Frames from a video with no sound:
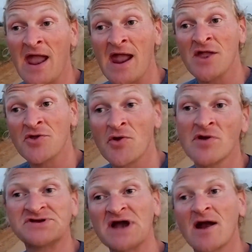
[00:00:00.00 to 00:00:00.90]
and your
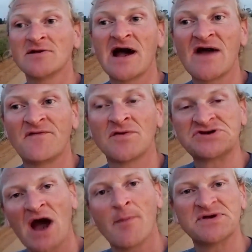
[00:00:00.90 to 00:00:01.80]
entire life, your
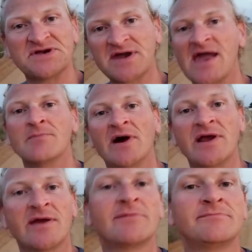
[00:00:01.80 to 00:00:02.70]
job is to get money.